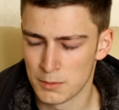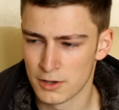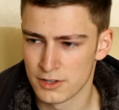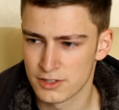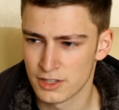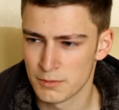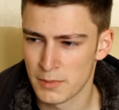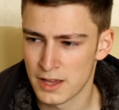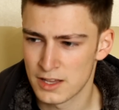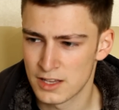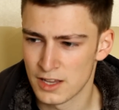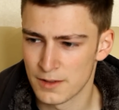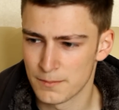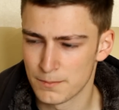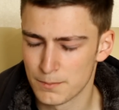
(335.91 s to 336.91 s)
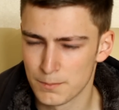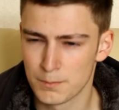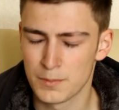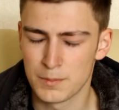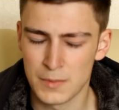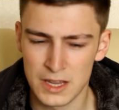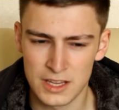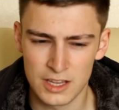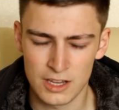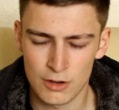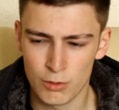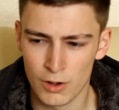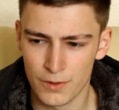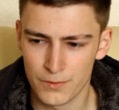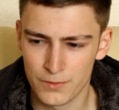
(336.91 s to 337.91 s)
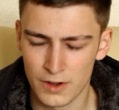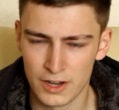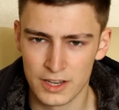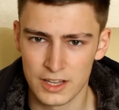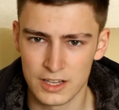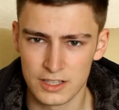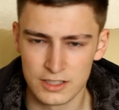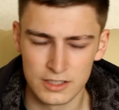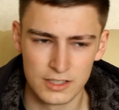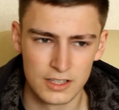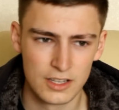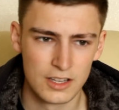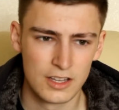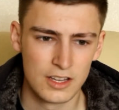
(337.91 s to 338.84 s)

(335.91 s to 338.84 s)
but I was going to make it quite funny and